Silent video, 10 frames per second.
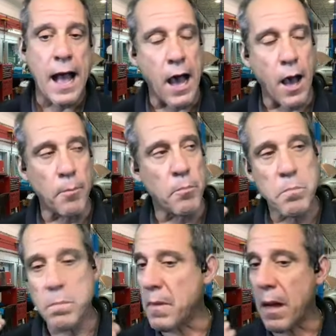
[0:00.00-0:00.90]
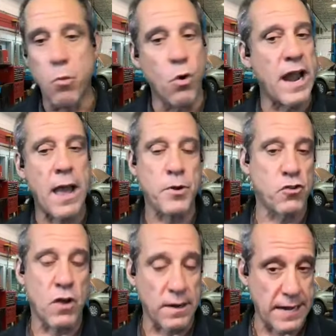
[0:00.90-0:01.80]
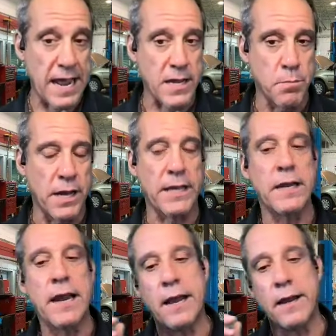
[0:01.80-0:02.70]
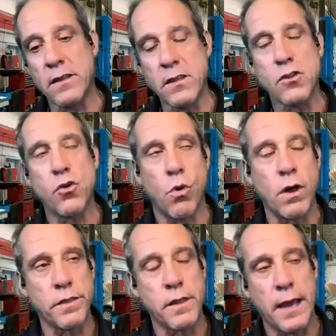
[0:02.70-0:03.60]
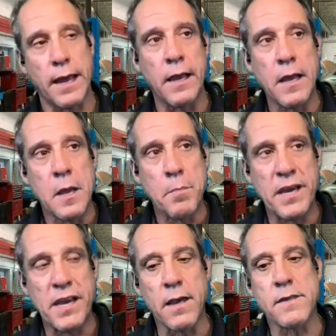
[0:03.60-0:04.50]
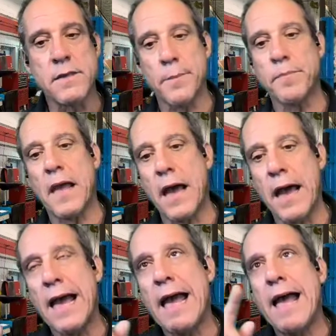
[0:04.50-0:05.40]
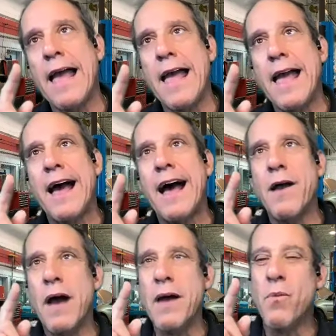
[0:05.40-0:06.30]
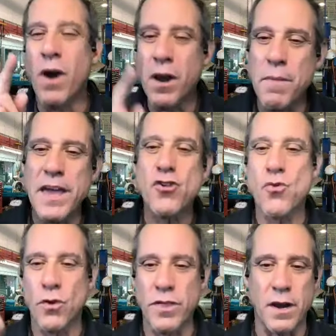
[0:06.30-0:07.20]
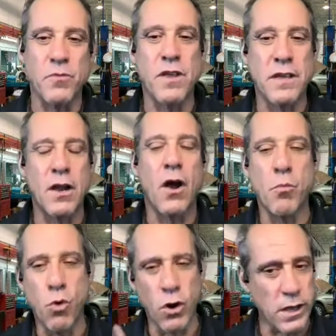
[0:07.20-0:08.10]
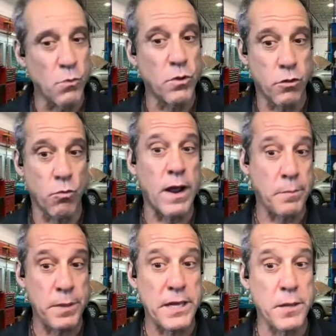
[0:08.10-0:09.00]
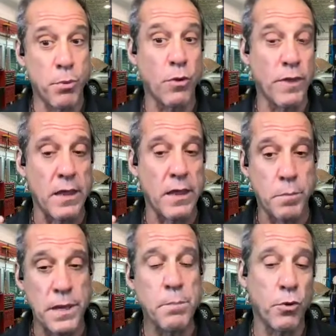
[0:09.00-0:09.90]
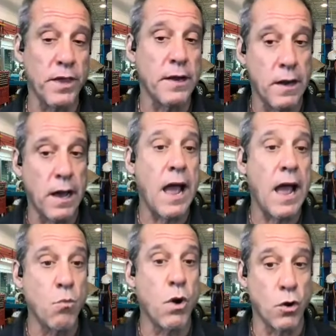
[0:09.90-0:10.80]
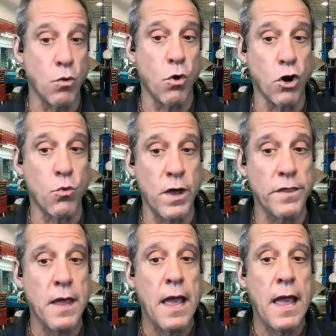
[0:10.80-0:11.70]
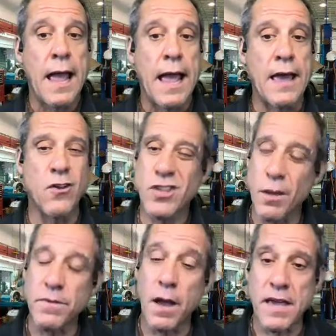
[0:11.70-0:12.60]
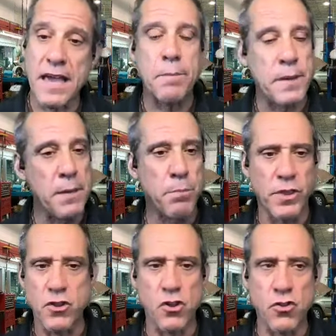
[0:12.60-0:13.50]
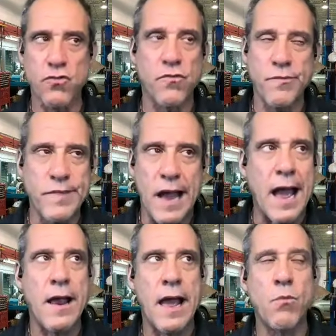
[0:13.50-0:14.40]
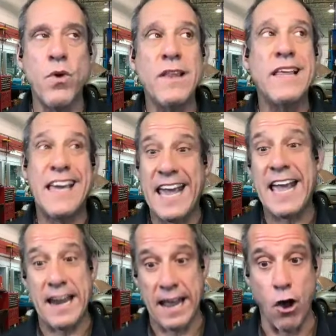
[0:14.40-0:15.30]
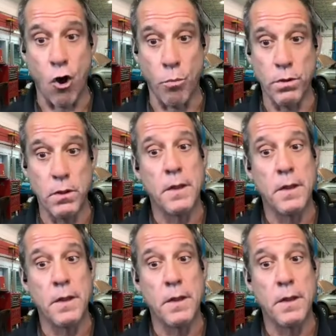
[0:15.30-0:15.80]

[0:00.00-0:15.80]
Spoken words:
I'm more than happy to talk to anybody. And this is the one thing, because I want to make sure that I'm working with the right people, and the people that I want to work with. And there's sometimes I get people that just, I really can't help.